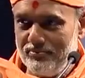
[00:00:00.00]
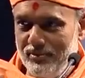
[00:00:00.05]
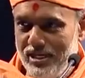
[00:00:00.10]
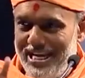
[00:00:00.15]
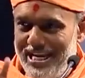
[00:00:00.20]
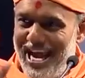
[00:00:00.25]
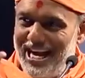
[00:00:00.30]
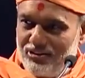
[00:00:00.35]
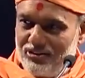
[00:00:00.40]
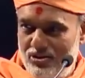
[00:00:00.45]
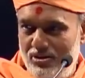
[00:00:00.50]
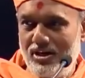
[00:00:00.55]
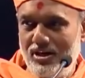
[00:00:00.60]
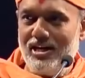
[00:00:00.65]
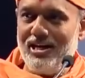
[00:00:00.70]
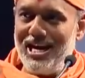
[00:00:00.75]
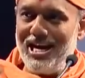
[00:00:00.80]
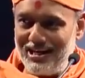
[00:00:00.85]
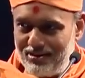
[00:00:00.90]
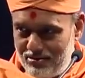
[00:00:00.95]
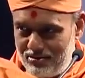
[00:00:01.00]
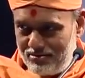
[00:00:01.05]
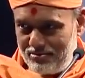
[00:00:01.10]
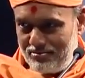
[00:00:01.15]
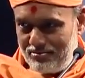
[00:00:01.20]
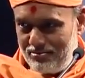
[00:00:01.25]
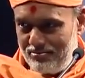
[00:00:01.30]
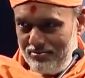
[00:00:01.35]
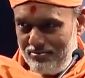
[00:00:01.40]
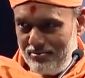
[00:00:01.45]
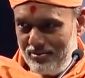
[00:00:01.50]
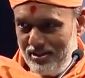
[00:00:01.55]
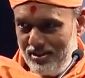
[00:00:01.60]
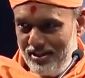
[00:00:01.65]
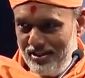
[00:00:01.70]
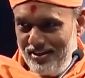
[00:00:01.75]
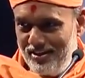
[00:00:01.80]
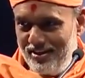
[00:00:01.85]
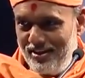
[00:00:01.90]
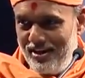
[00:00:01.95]
an actor and an actress.
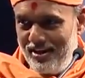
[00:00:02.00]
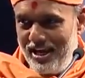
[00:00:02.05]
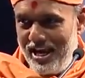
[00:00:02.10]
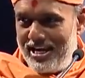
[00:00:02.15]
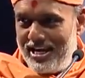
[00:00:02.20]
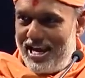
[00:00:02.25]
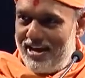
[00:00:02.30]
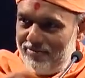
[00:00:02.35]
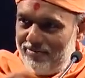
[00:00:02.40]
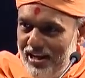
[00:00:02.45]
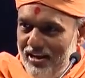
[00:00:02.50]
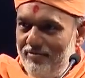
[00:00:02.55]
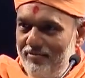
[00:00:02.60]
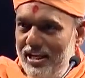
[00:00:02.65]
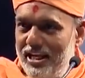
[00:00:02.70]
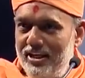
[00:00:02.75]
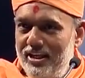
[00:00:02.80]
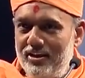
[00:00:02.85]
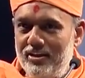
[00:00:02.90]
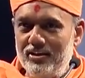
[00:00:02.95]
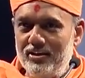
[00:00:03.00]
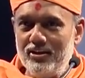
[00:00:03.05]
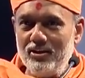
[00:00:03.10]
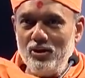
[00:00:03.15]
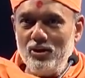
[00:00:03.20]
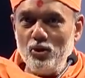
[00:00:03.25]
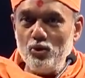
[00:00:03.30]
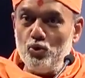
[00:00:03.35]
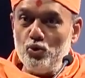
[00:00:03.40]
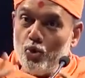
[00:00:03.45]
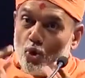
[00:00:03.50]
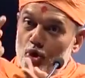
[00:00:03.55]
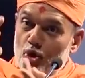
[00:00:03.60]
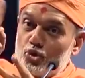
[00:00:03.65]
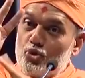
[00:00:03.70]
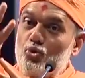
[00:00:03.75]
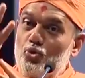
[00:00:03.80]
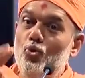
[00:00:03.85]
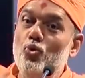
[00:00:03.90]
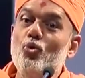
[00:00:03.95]
And every evening,
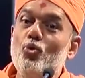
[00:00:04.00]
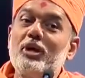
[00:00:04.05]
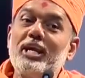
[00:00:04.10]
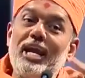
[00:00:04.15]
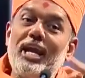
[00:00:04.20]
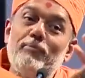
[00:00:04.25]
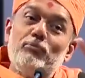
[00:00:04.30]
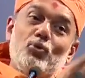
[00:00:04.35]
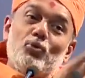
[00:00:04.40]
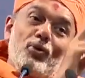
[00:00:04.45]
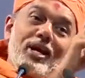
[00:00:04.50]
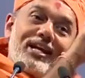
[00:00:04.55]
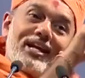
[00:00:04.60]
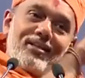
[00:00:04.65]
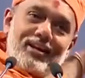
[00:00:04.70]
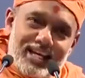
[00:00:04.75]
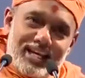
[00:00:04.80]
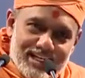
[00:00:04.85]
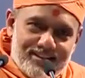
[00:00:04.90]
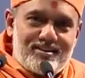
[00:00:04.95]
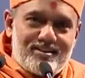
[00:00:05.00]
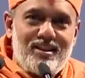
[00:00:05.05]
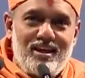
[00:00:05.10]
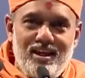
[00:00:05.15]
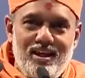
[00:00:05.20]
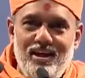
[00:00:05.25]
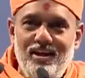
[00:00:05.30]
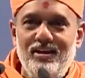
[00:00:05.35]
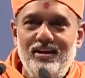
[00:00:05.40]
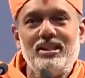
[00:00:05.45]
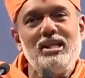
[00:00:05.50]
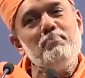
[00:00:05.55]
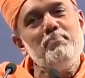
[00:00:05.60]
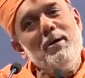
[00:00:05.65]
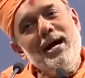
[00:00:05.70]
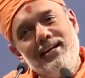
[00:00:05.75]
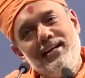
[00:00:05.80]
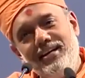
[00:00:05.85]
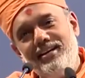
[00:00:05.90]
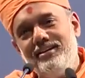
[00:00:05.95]
those two who came together yesterday, they
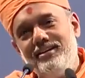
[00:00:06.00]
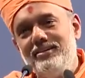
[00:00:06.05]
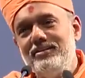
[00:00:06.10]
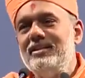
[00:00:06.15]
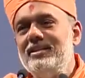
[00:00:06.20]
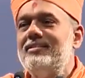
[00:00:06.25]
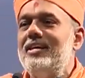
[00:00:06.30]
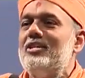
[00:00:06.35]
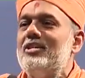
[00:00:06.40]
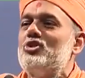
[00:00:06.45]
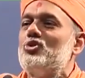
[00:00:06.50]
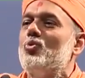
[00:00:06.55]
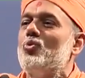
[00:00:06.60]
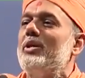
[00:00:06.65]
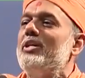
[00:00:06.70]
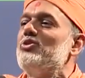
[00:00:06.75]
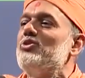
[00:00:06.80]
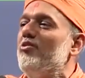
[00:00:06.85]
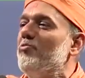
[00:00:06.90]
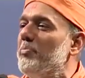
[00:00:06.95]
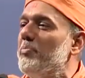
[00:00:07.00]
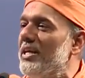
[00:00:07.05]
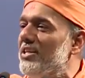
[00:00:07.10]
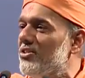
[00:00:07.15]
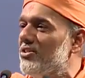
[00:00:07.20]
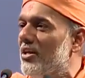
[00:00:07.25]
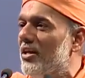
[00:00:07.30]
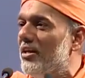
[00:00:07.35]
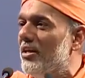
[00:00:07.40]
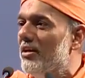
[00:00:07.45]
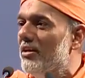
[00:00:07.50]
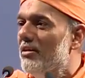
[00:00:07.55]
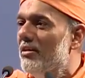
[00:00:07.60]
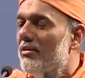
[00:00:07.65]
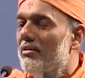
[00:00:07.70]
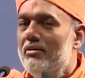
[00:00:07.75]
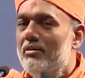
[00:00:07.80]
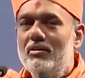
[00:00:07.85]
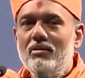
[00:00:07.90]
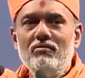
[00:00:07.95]
parted. These are stories of page 3.
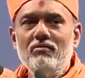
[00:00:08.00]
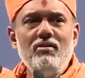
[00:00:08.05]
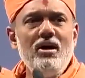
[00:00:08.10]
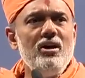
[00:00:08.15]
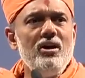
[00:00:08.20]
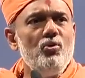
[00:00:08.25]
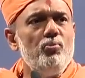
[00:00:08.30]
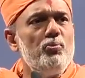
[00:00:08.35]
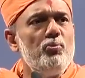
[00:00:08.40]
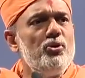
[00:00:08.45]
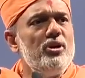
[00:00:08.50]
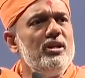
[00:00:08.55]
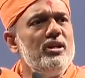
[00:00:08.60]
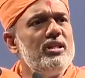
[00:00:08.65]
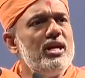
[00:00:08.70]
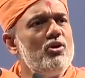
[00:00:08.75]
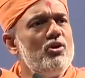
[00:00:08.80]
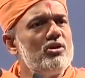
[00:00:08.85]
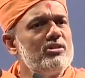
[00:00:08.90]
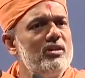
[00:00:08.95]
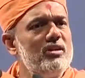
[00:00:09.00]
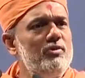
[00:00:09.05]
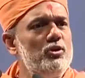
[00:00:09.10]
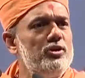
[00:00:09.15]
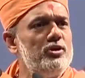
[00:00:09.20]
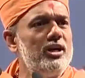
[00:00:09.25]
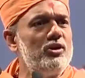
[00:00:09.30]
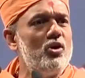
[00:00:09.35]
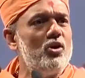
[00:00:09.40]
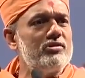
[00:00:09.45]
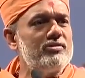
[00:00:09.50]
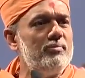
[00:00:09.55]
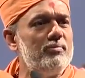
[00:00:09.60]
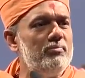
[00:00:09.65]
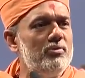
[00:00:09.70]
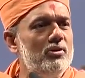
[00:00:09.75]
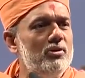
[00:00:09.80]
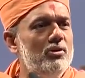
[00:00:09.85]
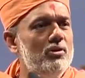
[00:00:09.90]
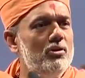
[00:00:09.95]
Why are you putting yourself into that gossip?
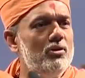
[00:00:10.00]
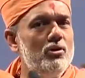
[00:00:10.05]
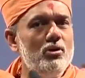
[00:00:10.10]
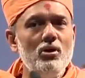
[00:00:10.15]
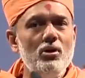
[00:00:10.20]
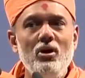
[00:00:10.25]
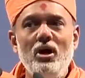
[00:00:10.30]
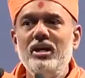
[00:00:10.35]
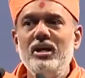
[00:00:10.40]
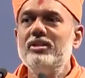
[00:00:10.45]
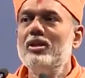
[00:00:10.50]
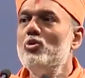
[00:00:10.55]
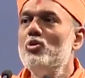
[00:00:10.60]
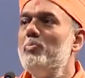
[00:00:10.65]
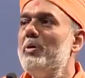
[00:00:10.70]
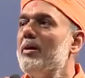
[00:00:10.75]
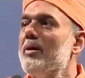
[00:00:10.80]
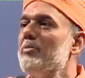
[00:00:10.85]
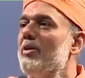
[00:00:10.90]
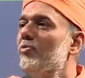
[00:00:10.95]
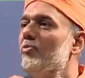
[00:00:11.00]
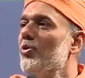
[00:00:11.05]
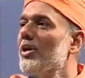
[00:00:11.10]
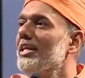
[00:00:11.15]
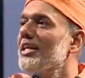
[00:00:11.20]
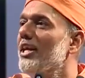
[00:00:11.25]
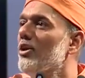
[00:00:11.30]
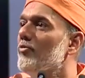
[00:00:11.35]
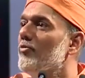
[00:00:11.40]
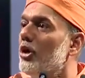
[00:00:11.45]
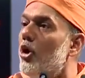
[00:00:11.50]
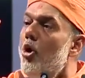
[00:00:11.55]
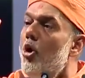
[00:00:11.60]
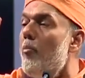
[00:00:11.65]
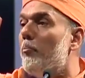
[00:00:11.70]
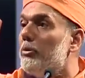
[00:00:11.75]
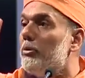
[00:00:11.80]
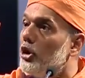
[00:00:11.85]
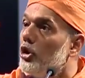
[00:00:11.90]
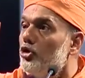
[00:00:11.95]
And then you pick up the phone and tell your friend,
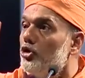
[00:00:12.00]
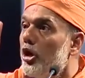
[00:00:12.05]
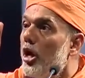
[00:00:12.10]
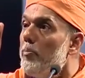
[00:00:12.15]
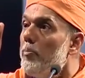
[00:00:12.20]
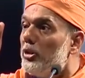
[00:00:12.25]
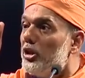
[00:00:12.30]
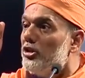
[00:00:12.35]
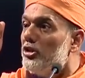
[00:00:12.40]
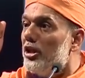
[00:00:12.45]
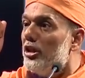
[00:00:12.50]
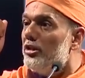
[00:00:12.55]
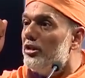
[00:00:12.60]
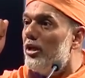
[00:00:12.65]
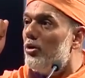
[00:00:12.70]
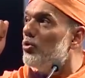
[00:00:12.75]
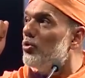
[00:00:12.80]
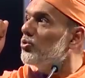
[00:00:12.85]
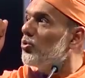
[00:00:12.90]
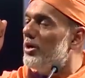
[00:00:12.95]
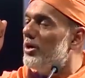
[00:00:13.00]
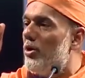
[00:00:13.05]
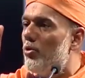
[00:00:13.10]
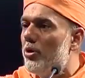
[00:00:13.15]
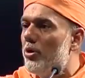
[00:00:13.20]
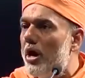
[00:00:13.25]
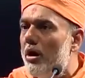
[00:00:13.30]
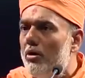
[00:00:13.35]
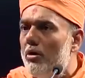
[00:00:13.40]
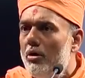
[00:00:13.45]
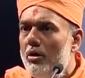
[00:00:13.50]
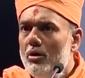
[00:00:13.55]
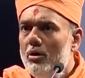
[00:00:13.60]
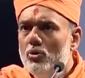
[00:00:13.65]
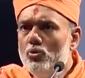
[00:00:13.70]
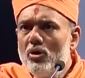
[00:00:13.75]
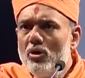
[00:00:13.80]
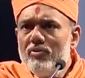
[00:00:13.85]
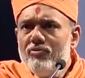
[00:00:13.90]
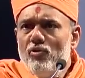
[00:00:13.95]
pata chala, tere ko usko ye ho gaya.
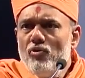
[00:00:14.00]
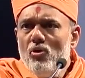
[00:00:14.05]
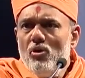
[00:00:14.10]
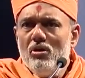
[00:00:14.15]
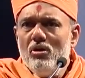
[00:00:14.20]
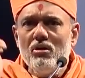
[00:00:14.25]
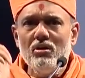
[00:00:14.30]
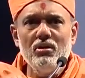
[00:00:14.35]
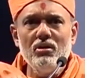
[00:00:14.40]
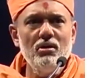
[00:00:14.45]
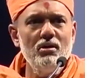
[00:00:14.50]
You are a fool.